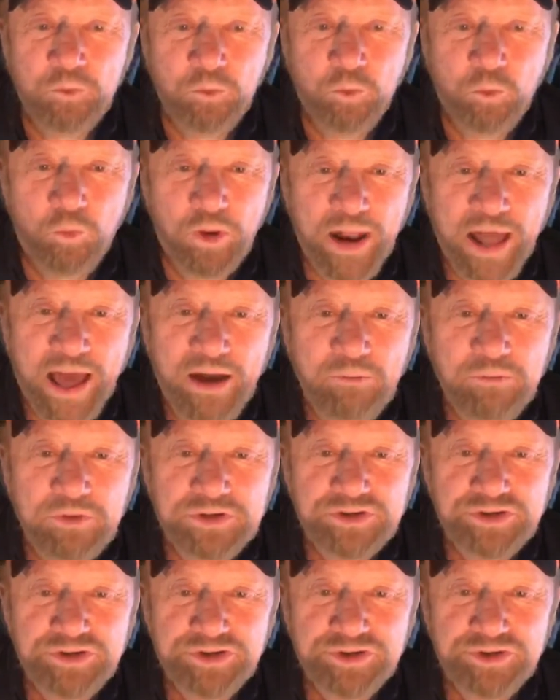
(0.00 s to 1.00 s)
When I
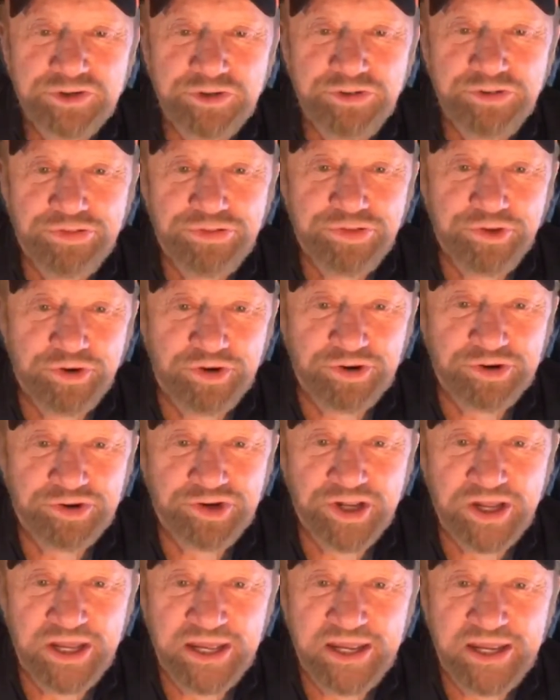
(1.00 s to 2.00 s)
was
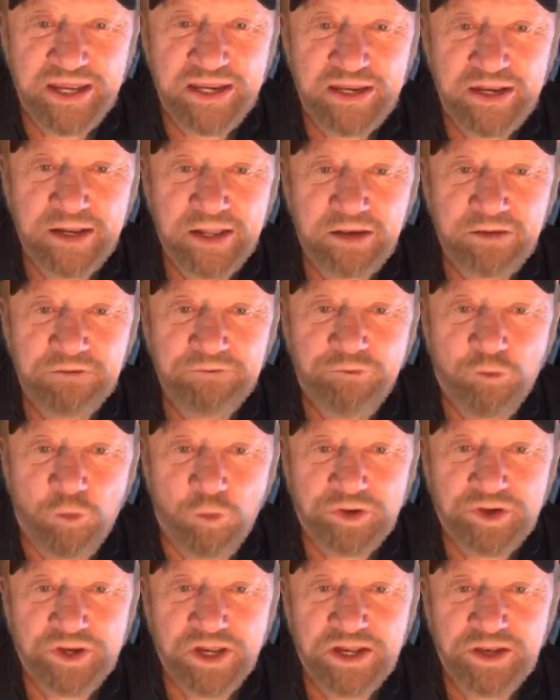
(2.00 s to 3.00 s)
13 and
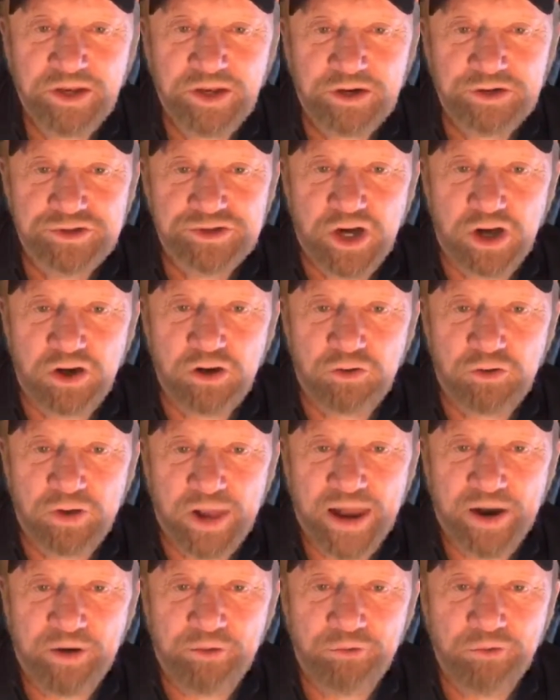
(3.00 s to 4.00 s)
14 years old,
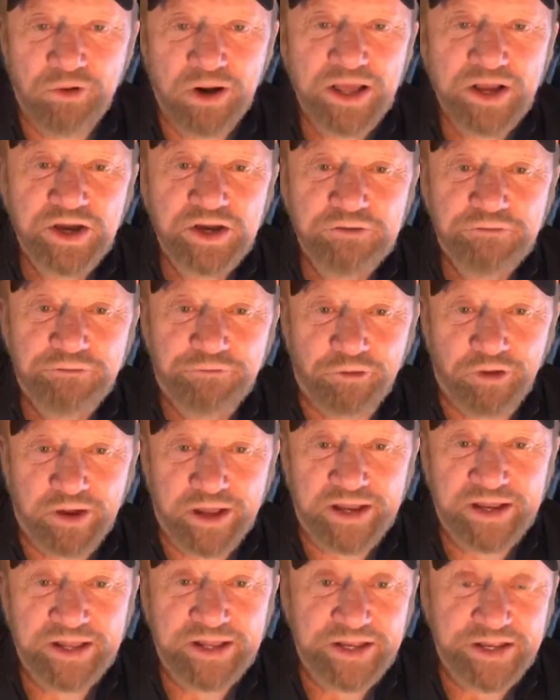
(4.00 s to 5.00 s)
I had a really good
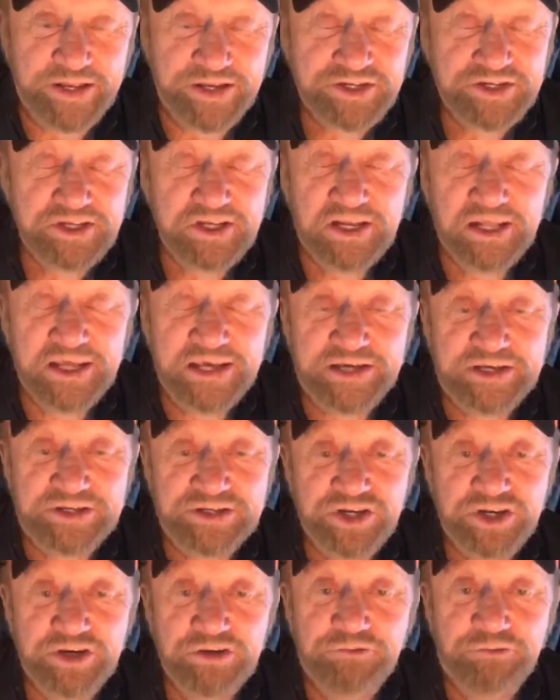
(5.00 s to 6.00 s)
friend, and he still
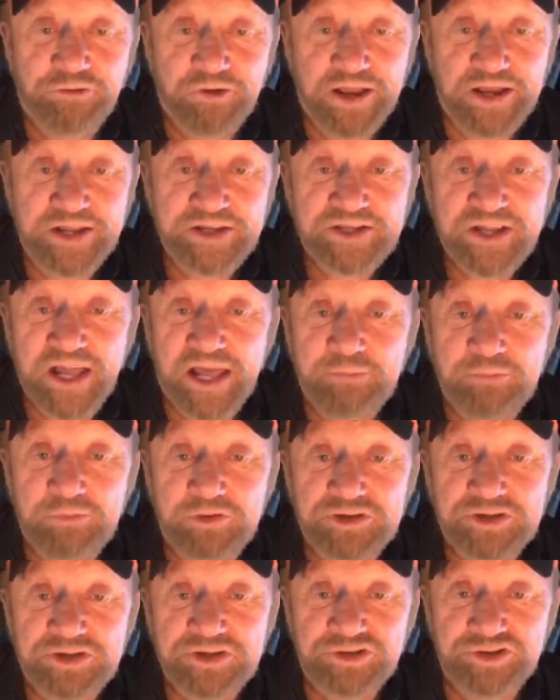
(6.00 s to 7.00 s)
is a good friend. His name
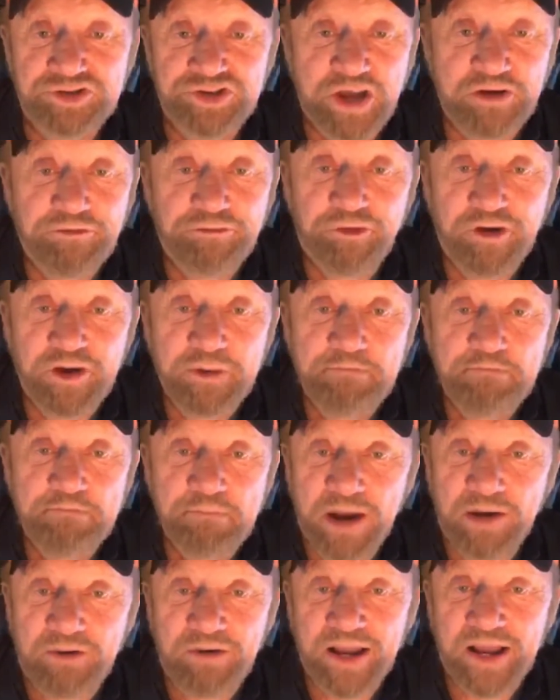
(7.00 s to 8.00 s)
was Jeffrey
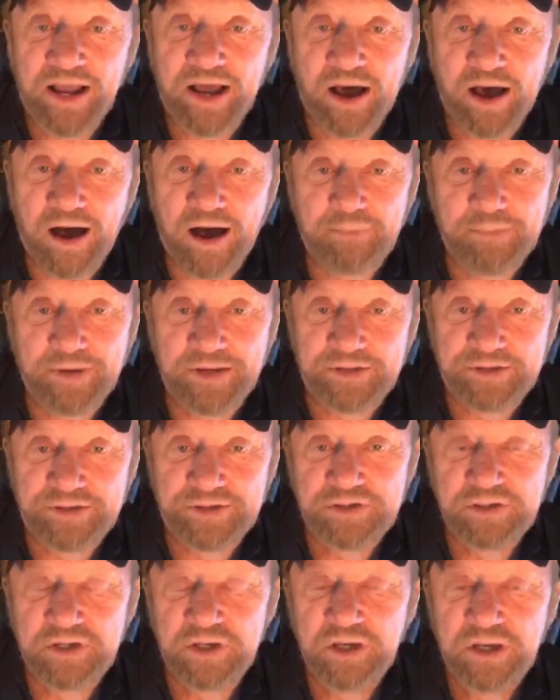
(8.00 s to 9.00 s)
Merrick
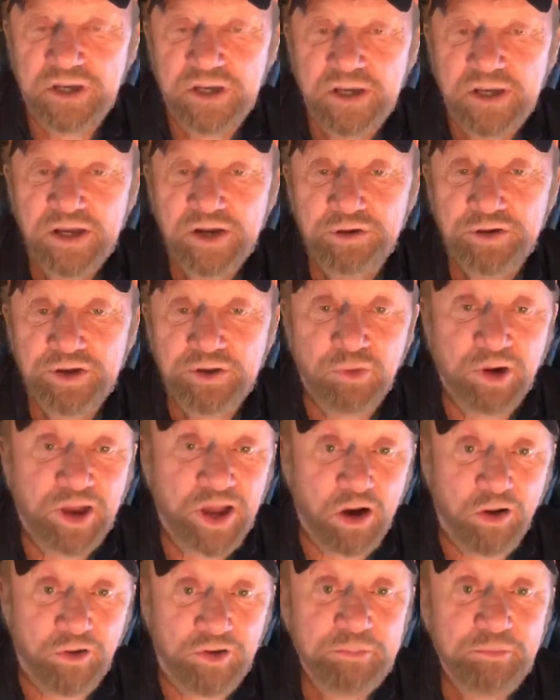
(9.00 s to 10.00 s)
Hobbins. We
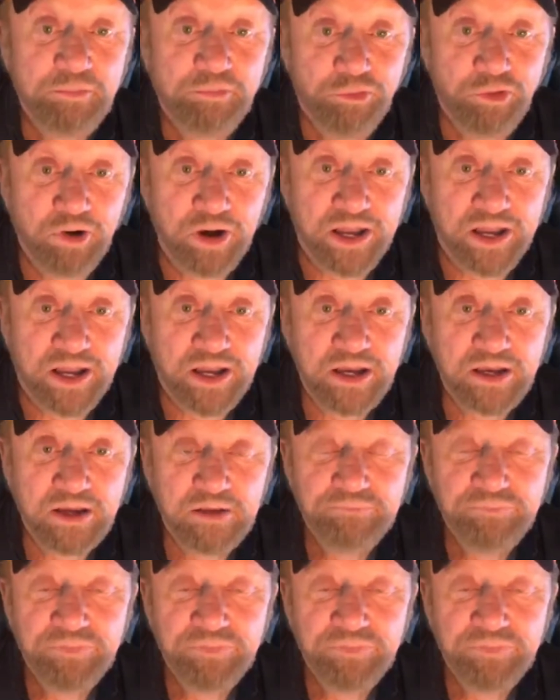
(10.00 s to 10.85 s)
called him Rick.